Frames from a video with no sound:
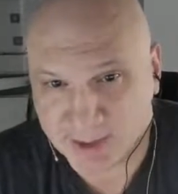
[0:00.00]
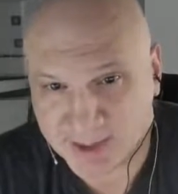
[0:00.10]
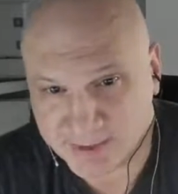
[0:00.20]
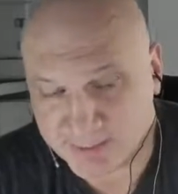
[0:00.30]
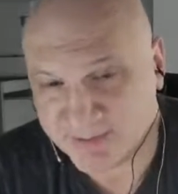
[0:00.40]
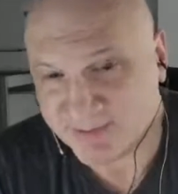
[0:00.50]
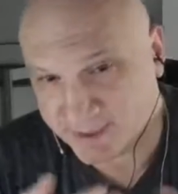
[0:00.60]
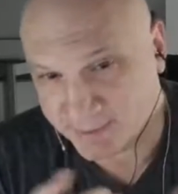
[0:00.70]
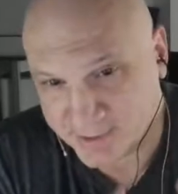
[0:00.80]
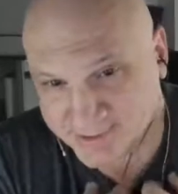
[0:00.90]
That makes me
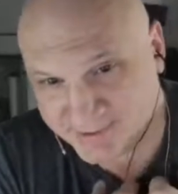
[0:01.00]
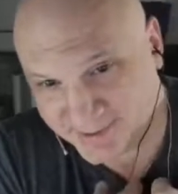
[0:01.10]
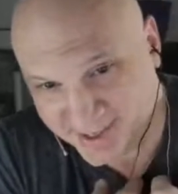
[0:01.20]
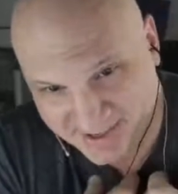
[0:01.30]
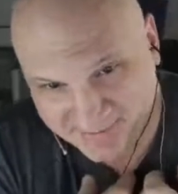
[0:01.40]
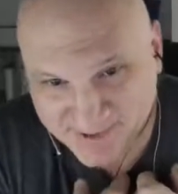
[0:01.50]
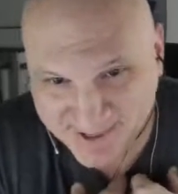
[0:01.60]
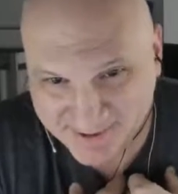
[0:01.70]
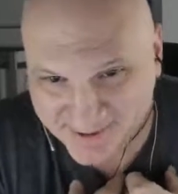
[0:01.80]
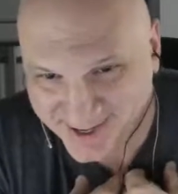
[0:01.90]
very pleased in life,
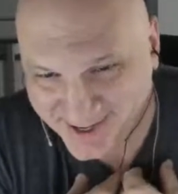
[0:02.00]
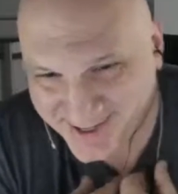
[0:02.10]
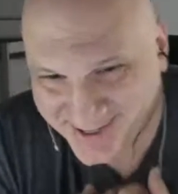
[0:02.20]
by the way.